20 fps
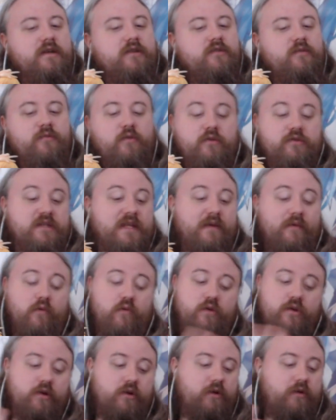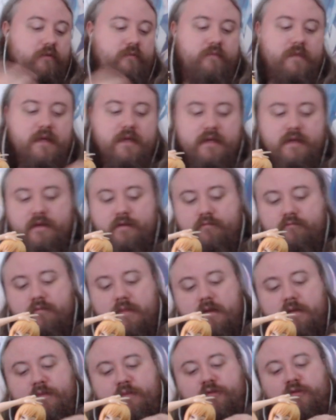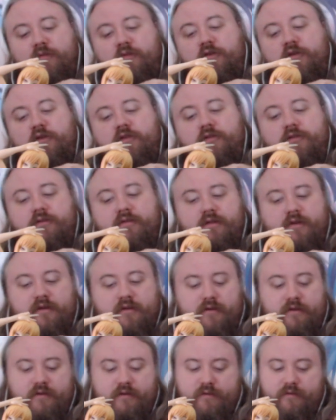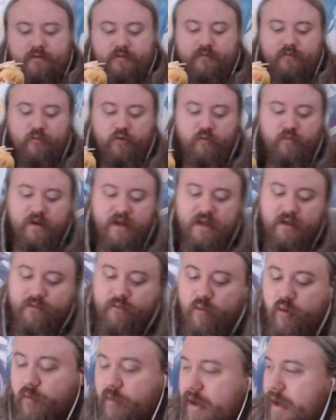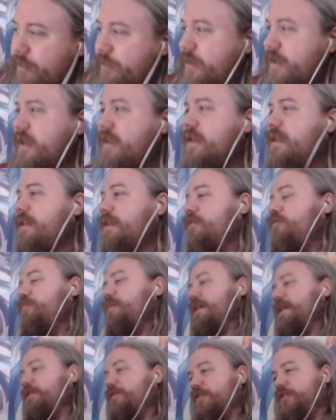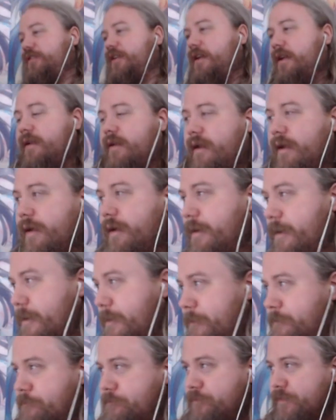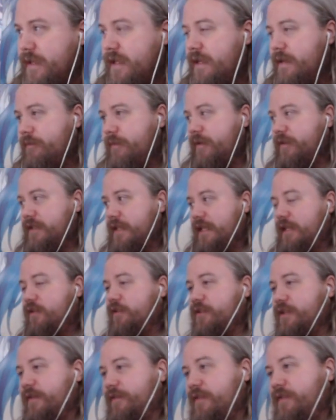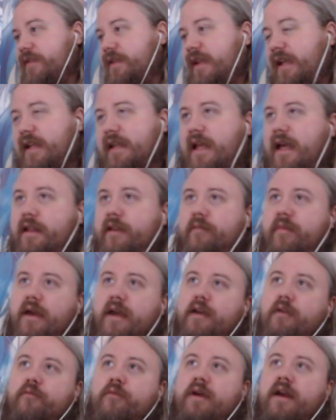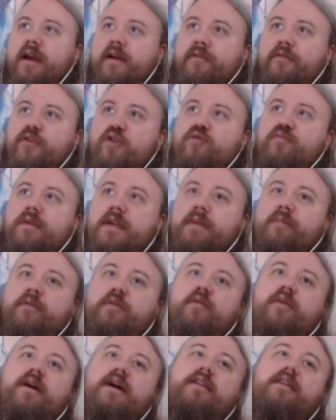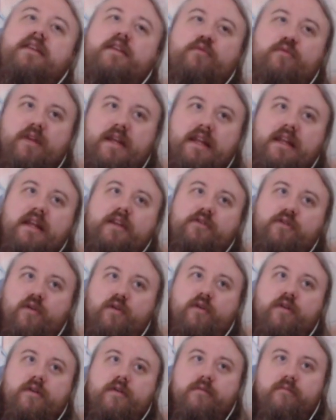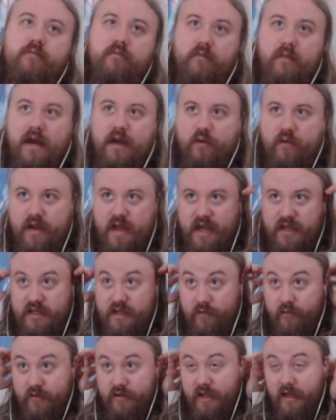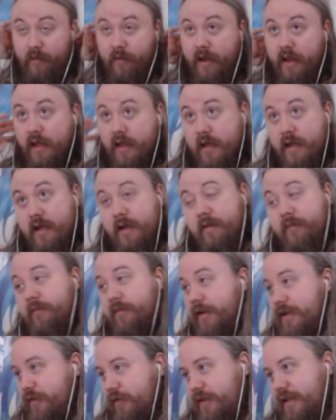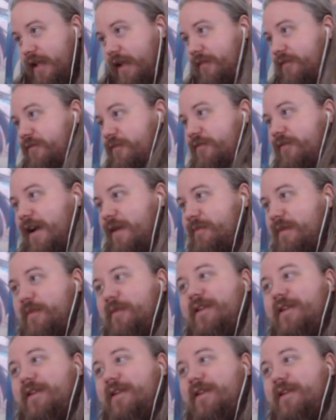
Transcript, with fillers: It's not like, that, oh, or you know, maybe put smaller, uh, smaller platform. But I'm thinking that it could be interesting. Um, because it does definitely feel like an anime where a few people, right, they really enjoy my reaction to this anime, but only like five people.